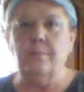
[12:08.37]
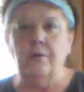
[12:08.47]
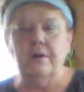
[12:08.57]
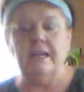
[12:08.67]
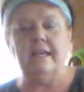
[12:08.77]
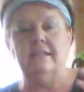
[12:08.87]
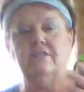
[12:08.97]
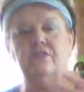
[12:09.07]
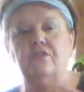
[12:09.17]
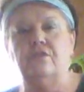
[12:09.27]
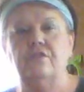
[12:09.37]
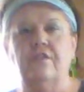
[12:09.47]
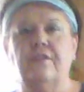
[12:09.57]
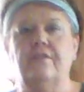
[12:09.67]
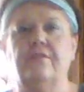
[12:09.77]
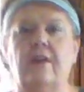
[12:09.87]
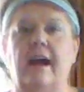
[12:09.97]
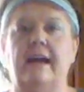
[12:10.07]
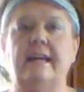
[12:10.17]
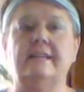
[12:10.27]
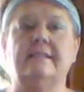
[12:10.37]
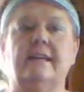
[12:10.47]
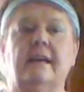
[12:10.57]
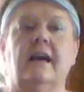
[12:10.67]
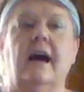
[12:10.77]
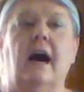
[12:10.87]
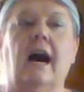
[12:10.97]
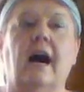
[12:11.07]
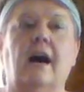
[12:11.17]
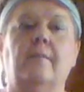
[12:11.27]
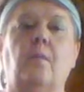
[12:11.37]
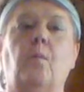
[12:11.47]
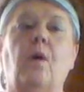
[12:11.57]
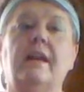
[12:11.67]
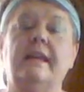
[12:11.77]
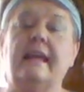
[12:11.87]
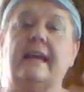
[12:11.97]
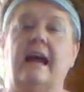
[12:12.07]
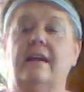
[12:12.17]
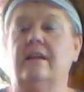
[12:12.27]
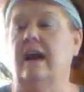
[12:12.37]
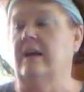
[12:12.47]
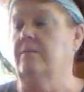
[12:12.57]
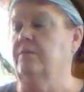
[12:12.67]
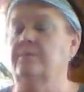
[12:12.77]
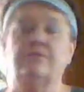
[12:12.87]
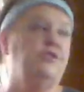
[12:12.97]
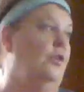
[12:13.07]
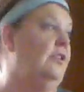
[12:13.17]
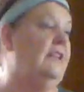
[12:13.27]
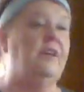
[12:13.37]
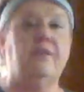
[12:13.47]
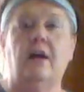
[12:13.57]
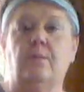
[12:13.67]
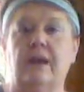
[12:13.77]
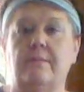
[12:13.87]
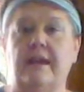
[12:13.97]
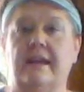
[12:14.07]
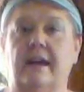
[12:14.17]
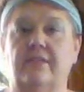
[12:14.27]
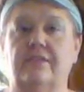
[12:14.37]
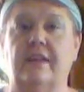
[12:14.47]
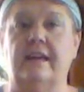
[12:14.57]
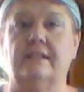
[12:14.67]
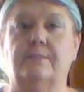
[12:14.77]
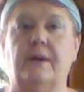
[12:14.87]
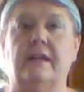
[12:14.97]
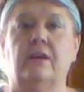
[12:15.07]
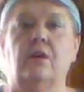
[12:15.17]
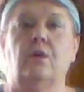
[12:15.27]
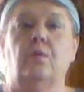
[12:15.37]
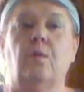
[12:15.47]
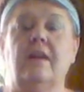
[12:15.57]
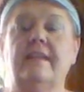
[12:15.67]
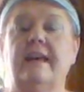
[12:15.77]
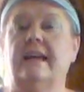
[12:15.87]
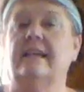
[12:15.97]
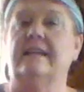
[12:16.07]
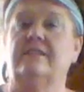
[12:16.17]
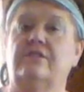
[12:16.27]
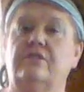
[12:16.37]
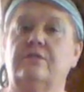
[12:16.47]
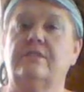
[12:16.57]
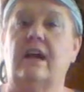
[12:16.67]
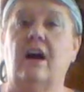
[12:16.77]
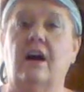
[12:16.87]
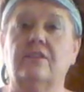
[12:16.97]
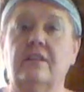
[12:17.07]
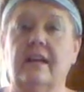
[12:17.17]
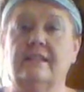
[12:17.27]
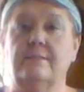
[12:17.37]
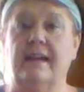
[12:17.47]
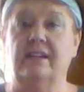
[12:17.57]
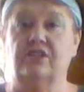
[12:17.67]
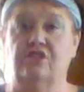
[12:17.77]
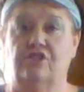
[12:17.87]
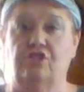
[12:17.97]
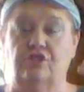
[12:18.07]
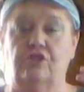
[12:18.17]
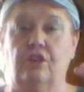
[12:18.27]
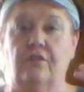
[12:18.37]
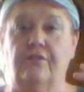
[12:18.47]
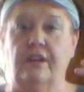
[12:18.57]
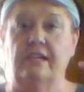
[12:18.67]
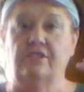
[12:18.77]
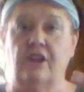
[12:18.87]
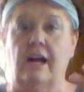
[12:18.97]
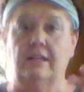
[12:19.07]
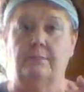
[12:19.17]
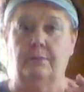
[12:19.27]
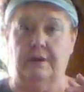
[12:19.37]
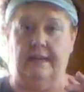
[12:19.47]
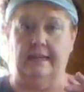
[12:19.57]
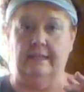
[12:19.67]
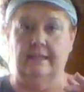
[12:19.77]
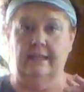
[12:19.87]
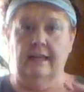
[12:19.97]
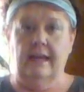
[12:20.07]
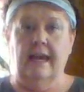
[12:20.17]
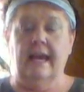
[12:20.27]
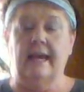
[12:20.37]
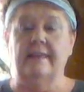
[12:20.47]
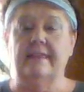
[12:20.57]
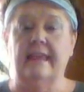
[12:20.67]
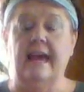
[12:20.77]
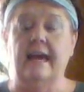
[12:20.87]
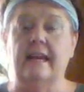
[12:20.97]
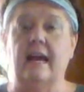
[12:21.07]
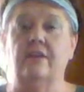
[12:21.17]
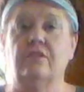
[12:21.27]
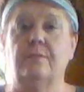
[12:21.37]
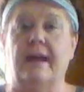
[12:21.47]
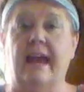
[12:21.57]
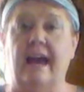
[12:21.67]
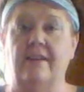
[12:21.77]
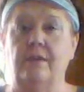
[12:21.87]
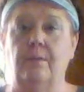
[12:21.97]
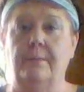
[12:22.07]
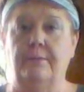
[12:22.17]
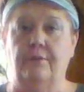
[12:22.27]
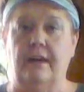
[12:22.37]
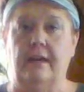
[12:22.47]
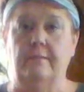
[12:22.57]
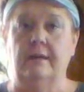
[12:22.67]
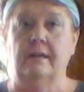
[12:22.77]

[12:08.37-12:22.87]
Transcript: puddings, use different varieties. One thing I will show you later on when I make other things, but one thing I like to do is I also like to make a sugar-free chocolate pudding. And then I use my heavy whipped cream,